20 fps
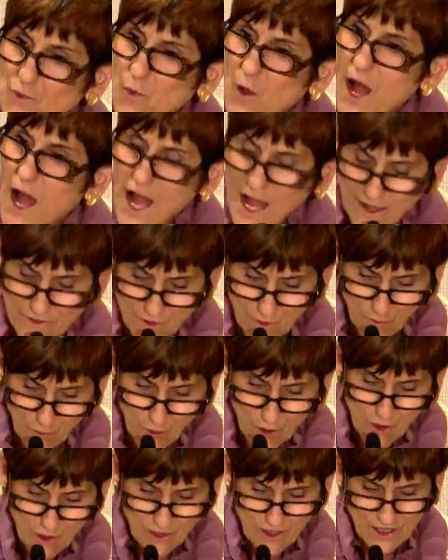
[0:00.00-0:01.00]
is why the
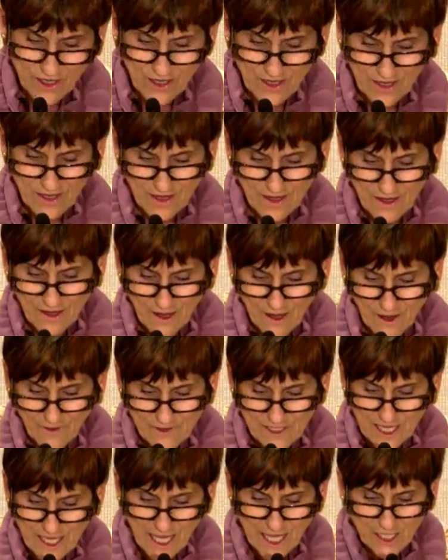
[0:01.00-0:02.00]
work
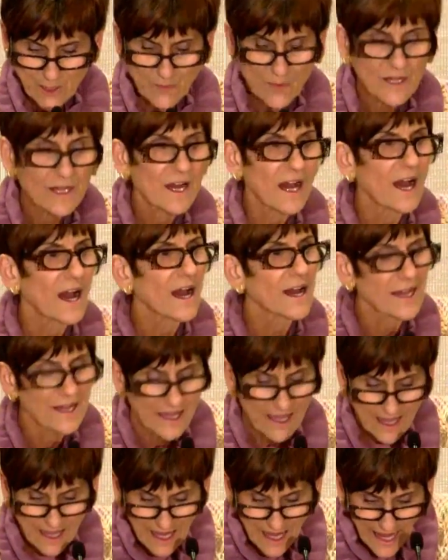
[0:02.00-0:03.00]
of CSPI
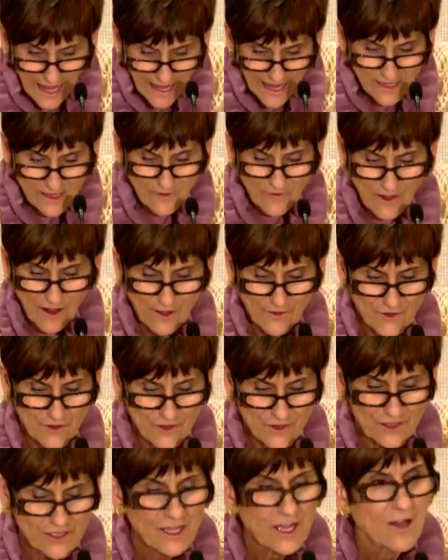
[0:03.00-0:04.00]
and of
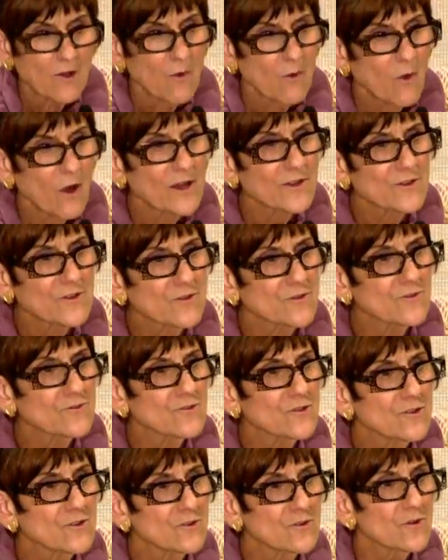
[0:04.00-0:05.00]
others, what you
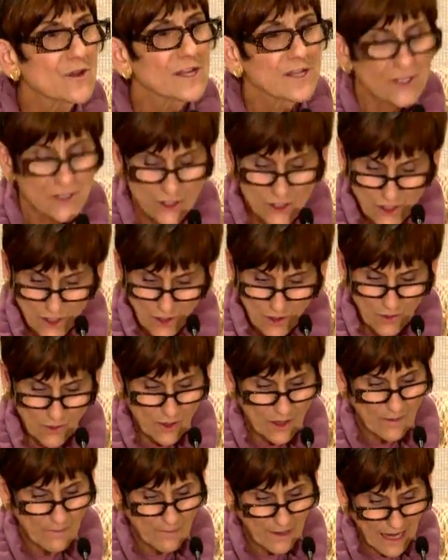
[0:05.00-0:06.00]
do is
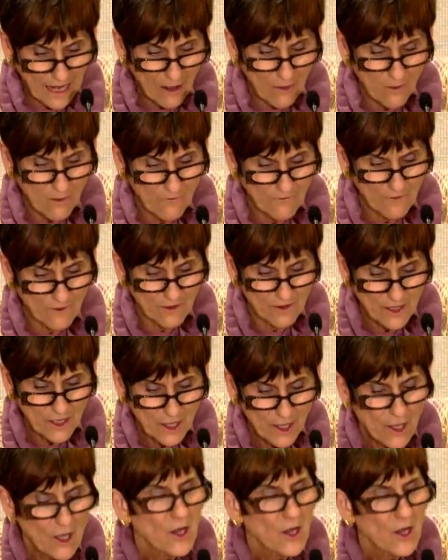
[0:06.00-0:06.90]
so powerful.